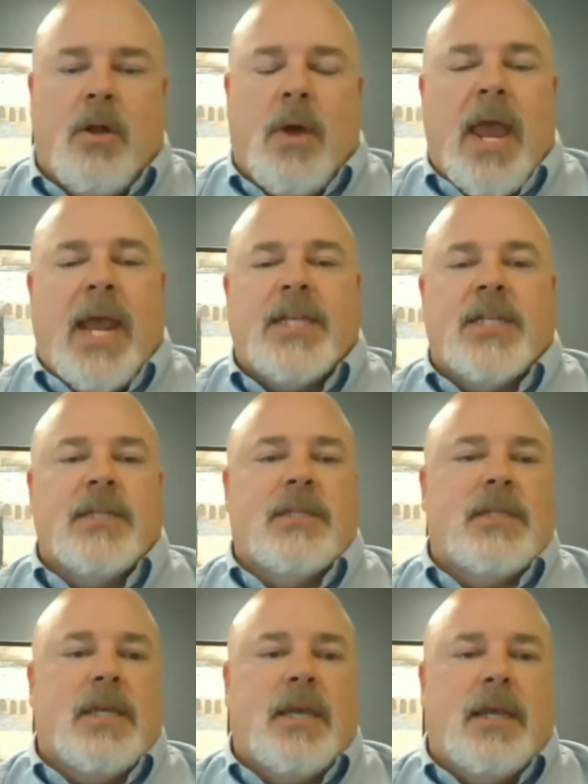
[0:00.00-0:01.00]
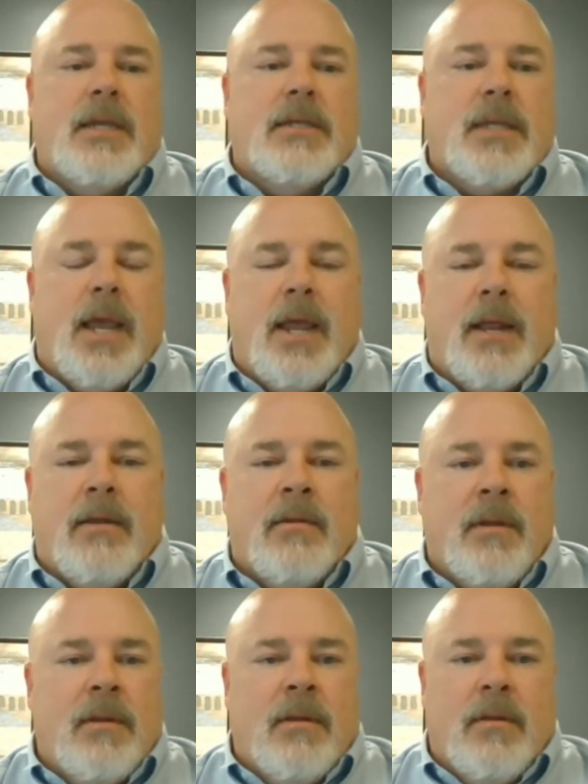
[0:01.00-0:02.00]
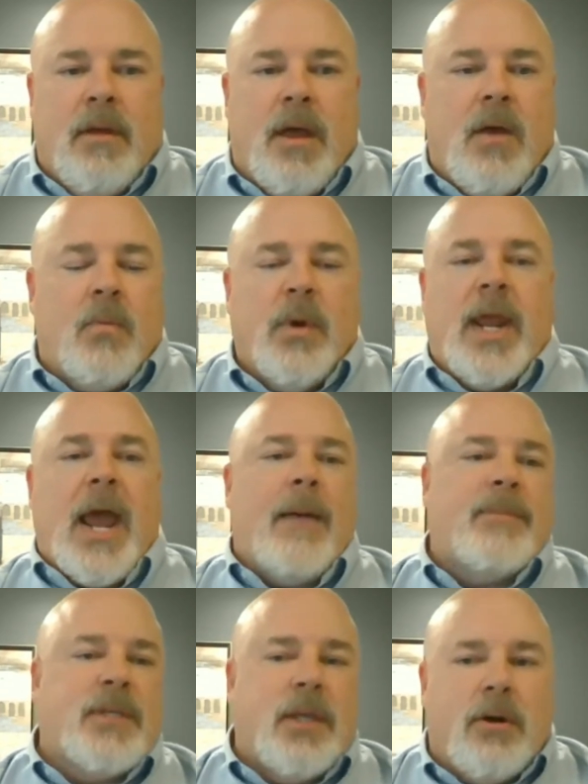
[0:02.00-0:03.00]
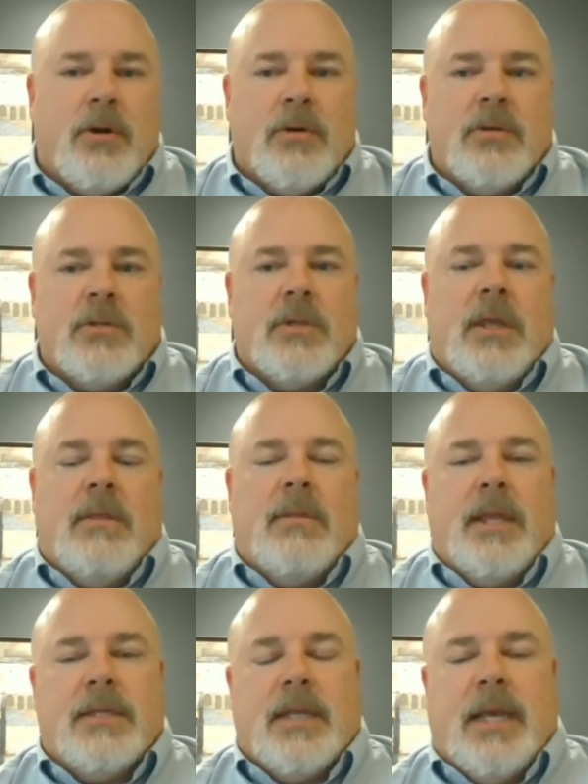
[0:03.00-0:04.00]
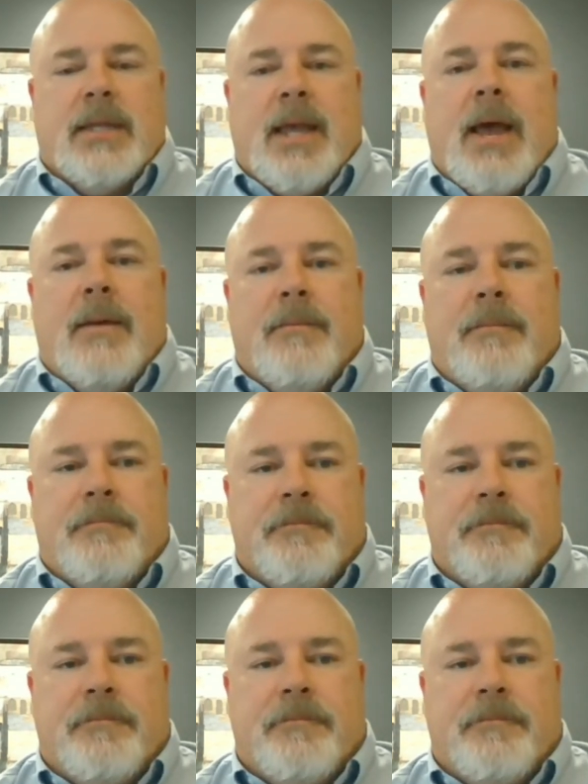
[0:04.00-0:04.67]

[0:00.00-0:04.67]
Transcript: agencies and rehab centers and things like that.